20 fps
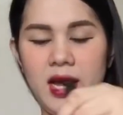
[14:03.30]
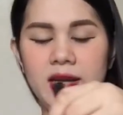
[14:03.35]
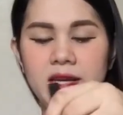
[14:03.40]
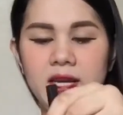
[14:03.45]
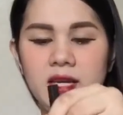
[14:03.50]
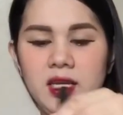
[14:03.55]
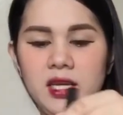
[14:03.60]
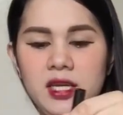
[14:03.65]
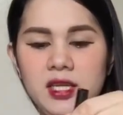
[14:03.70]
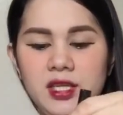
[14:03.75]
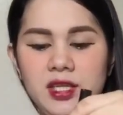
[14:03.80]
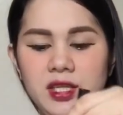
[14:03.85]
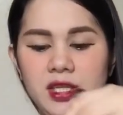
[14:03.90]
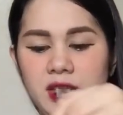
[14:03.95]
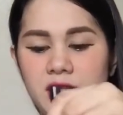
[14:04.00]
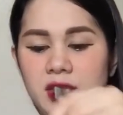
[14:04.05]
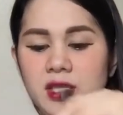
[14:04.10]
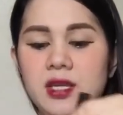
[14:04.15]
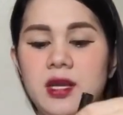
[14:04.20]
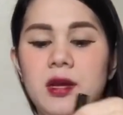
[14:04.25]
Ayan,
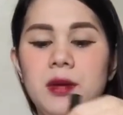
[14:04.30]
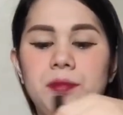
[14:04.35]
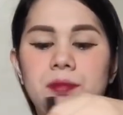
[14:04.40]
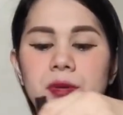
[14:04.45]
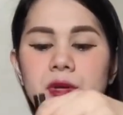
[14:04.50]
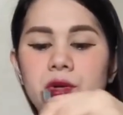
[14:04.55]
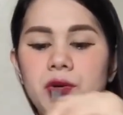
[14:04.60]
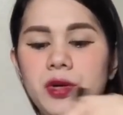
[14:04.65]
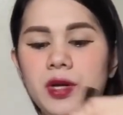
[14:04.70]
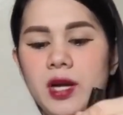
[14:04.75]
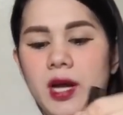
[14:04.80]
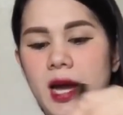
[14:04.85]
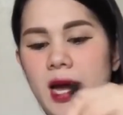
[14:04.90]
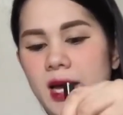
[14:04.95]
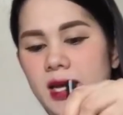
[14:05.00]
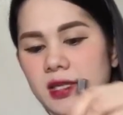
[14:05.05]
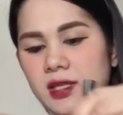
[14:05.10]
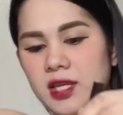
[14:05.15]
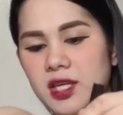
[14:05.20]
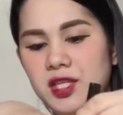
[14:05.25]
it's pure,
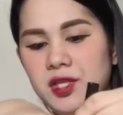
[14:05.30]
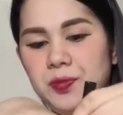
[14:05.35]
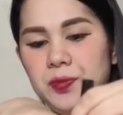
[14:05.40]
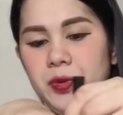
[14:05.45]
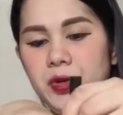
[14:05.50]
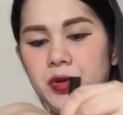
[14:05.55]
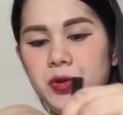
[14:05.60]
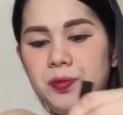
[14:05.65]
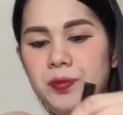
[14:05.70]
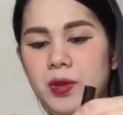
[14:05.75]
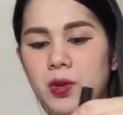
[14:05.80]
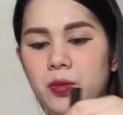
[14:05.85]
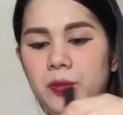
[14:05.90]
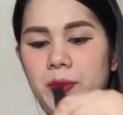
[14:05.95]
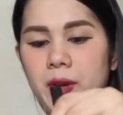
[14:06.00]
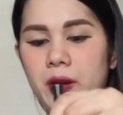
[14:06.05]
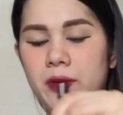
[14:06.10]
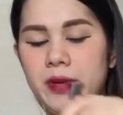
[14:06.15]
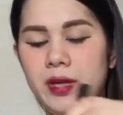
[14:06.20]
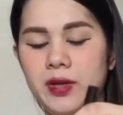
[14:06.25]
guys. It's pure
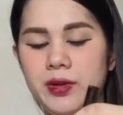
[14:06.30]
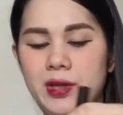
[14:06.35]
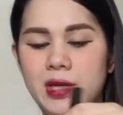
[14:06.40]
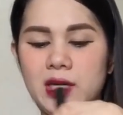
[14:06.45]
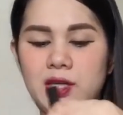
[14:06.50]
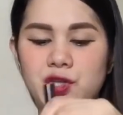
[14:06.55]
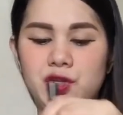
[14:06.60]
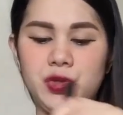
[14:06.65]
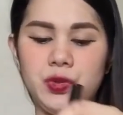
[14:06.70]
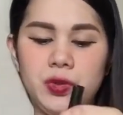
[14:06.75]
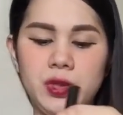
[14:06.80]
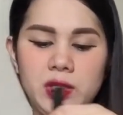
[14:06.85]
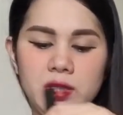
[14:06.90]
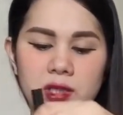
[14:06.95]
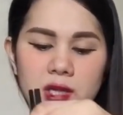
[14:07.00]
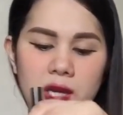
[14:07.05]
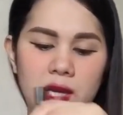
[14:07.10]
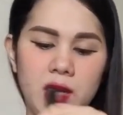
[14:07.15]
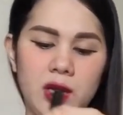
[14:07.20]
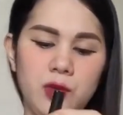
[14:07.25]
blueberry yogurt
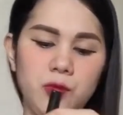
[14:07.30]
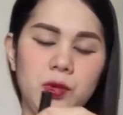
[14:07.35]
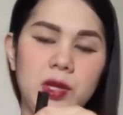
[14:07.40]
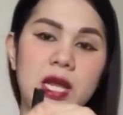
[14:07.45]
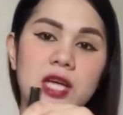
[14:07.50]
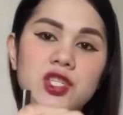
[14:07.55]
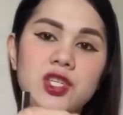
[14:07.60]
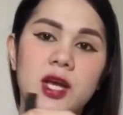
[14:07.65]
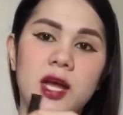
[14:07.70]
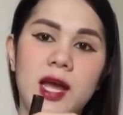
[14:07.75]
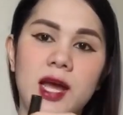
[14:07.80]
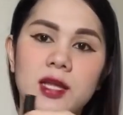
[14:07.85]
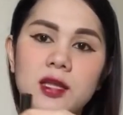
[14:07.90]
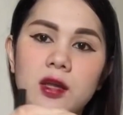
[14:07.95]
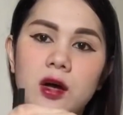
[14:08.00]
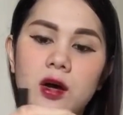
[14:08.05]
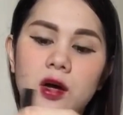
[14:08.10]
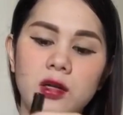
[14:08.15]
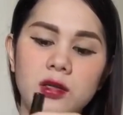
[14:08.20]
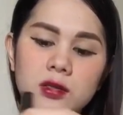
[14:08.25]
juice. Ayan, wala siyang
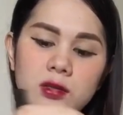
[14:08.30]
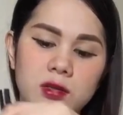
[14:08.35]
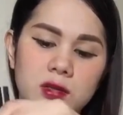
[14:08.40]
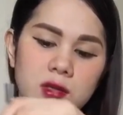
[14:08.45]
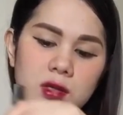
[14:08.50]
add-on.